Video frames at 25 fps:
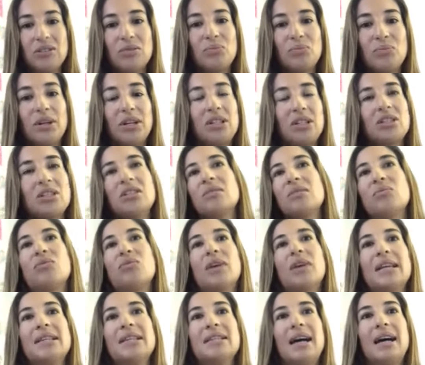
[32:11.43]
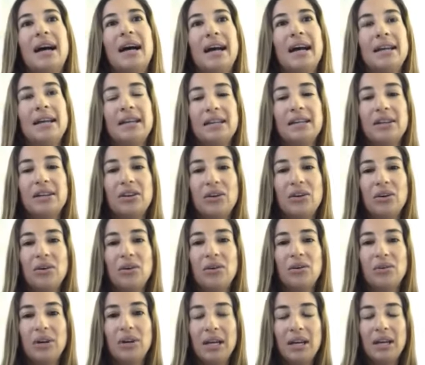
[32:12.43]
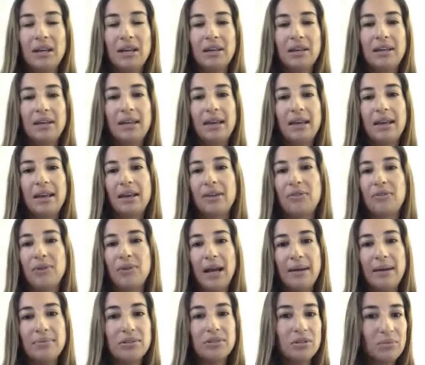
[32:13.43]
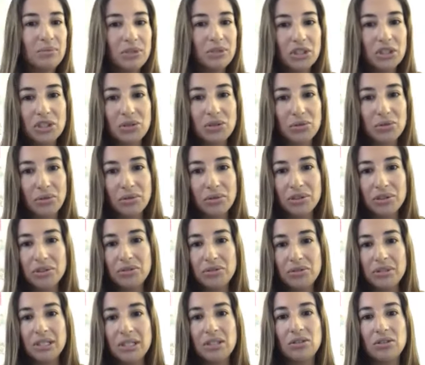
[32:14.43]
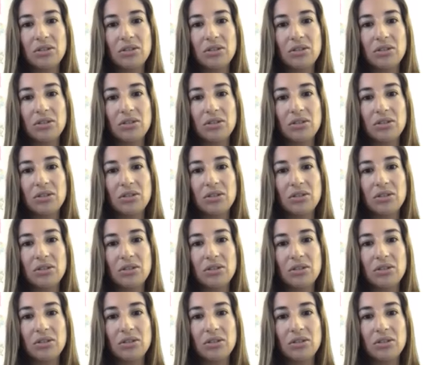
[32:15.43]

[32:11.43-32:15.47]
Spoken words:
What are some ways that I can go grab someone's groceries?